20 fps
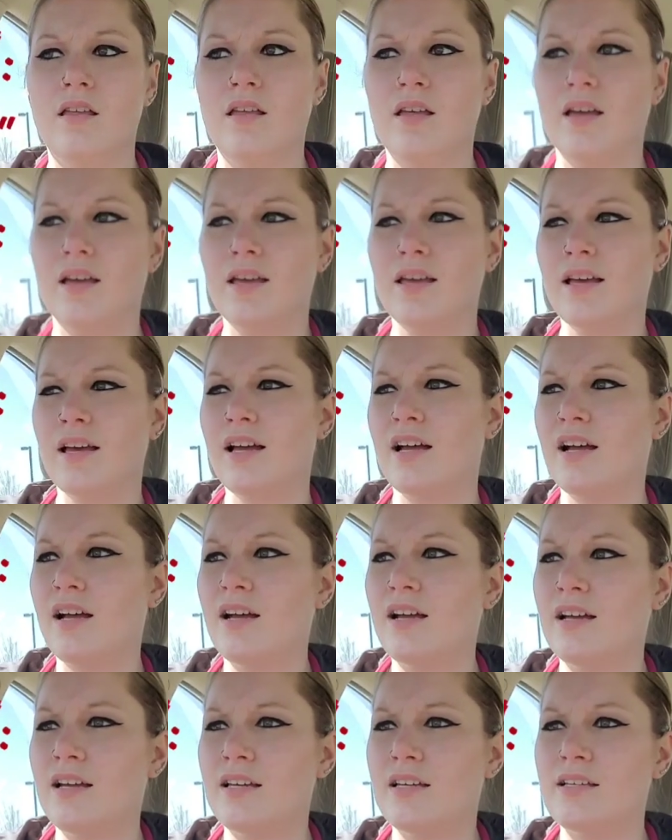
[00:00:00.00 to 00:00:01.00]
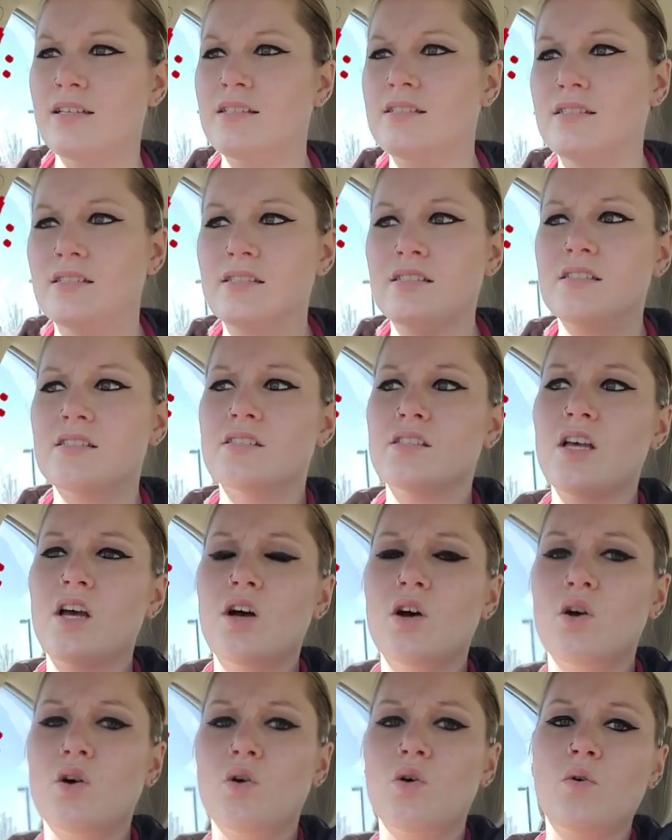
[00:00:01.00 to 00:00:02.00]
Hi guys.
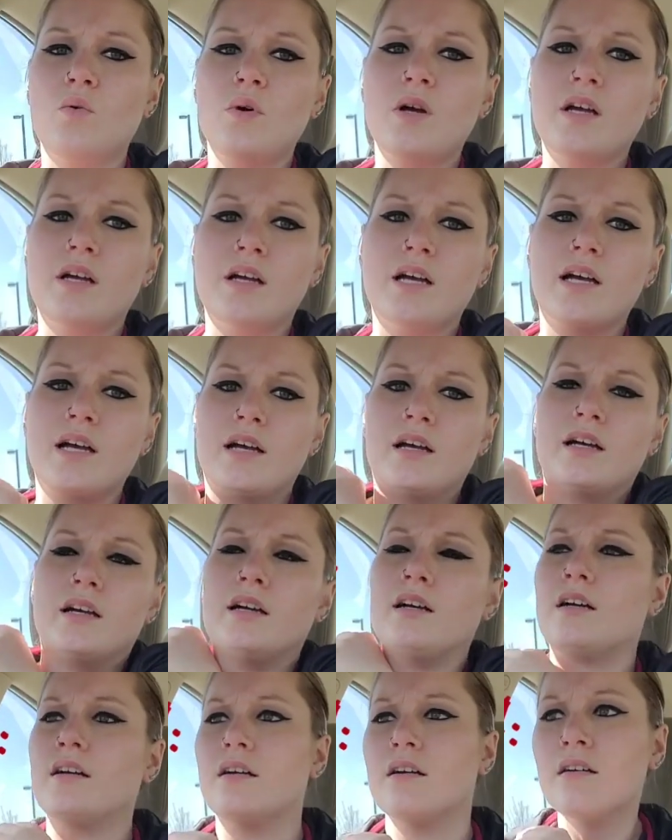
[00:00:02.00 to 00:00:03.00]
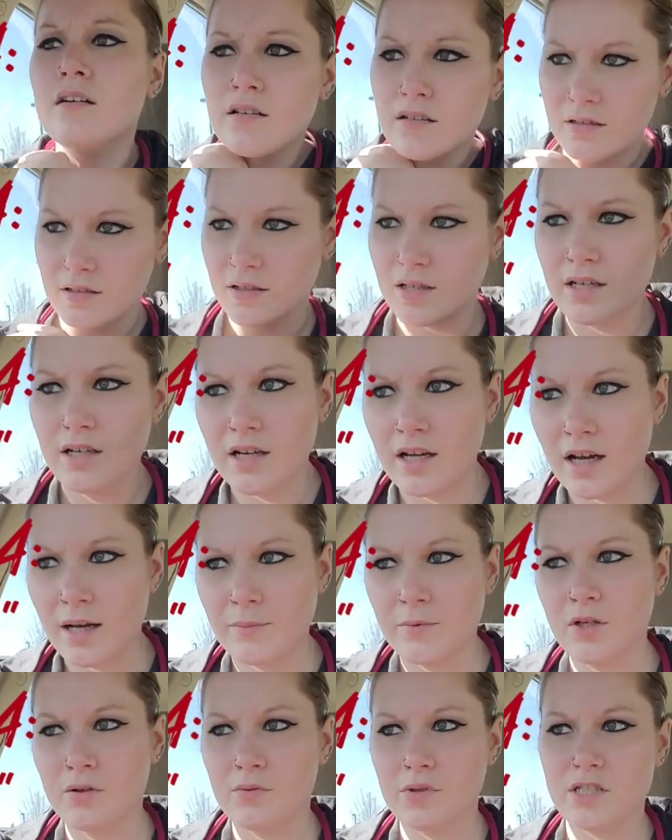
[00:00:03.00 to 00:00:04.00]
So, uh,
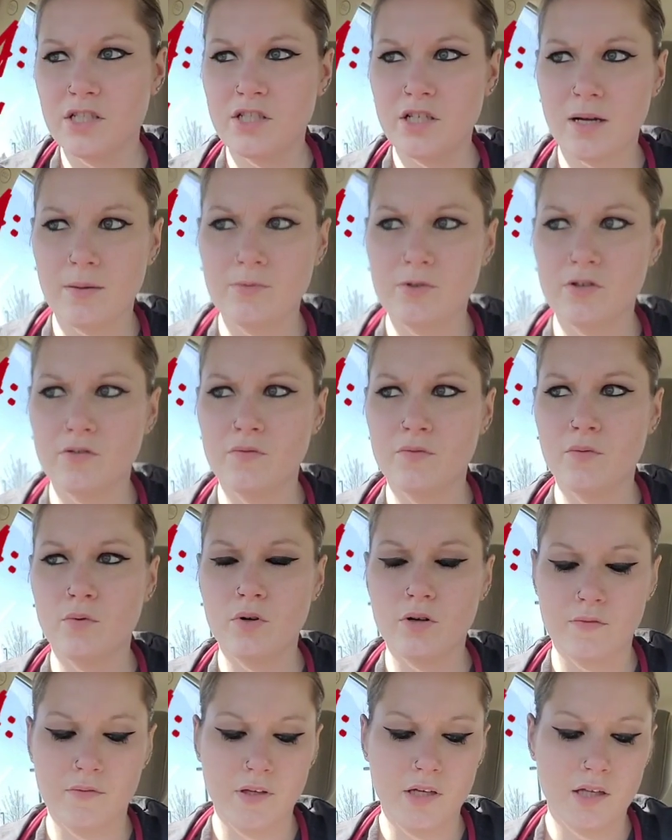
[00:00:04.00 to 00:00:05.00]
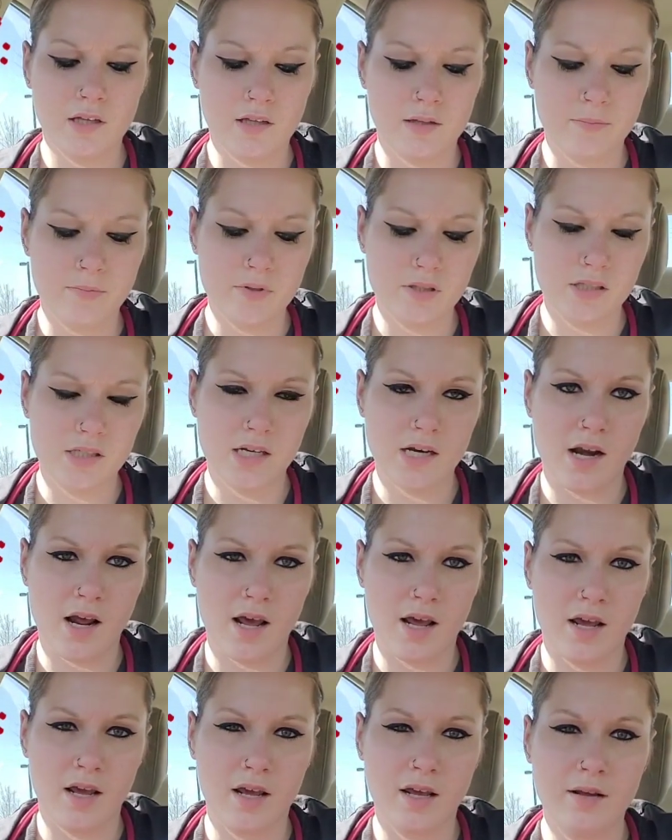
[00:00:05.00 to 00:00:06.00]
I'm going to read chapter 4 of Eclipse
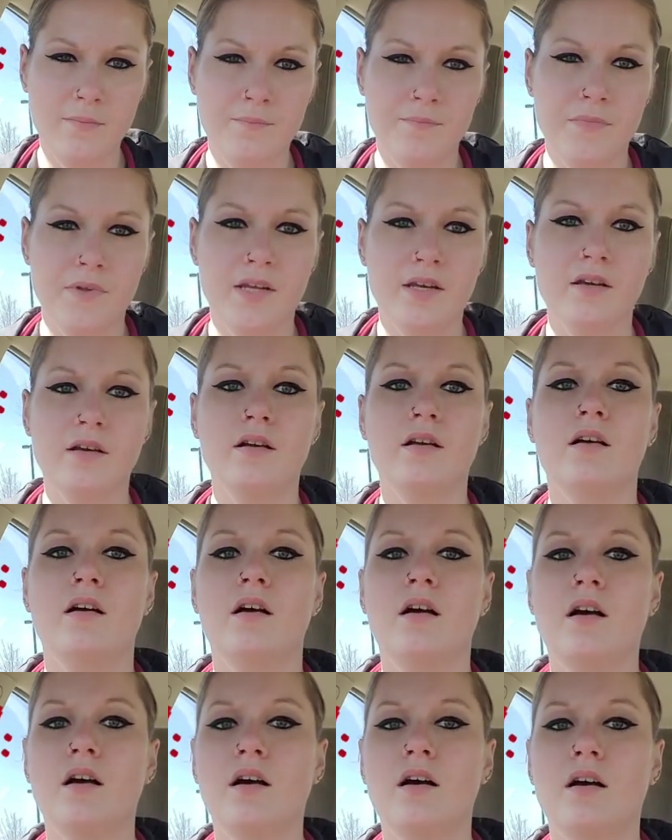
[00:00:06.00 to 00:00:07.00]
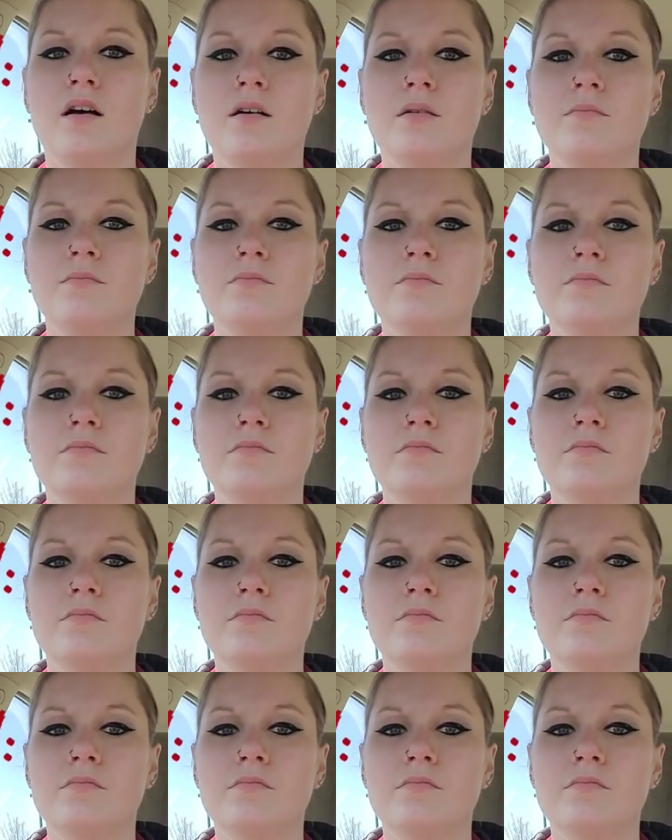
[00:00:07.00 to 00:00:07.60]
today. Um,